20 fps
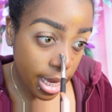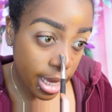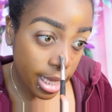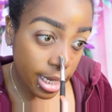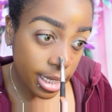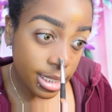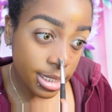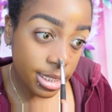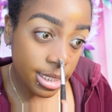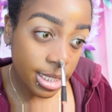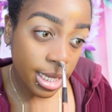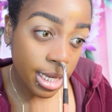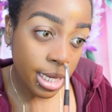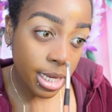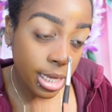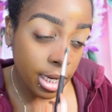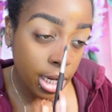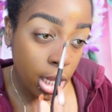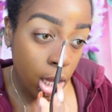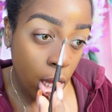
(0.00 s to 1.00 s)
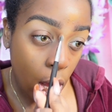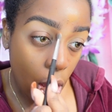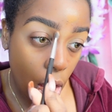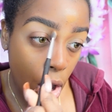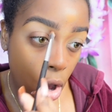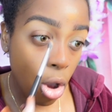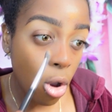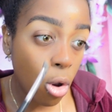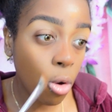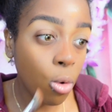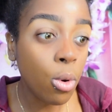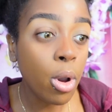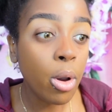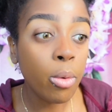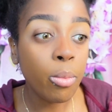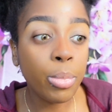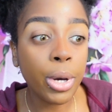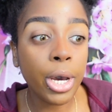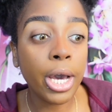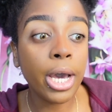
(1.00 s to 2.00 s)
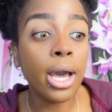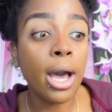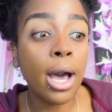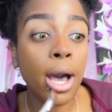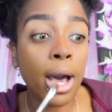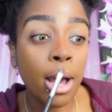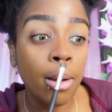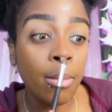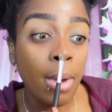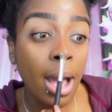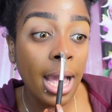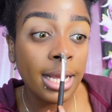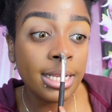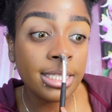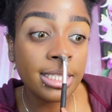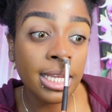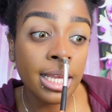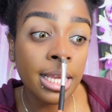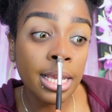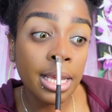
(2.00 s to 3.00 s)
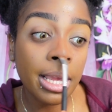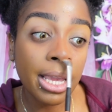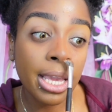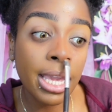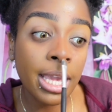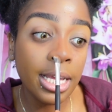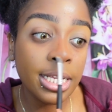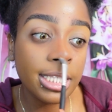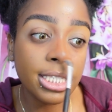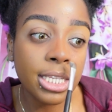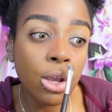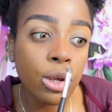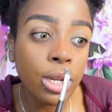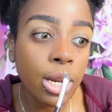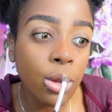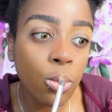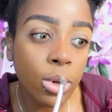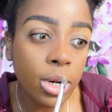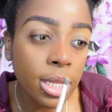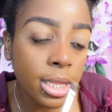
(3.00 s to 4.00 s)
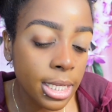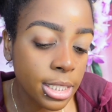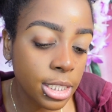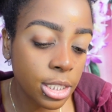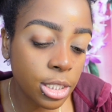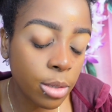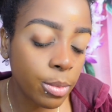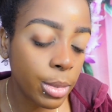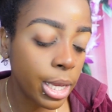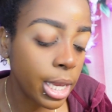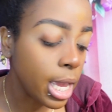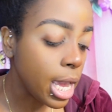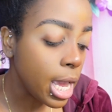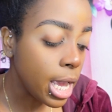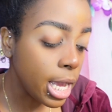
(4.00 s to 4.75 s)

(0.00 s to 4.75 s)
And he said, oh, but he still didn't want to listen to me.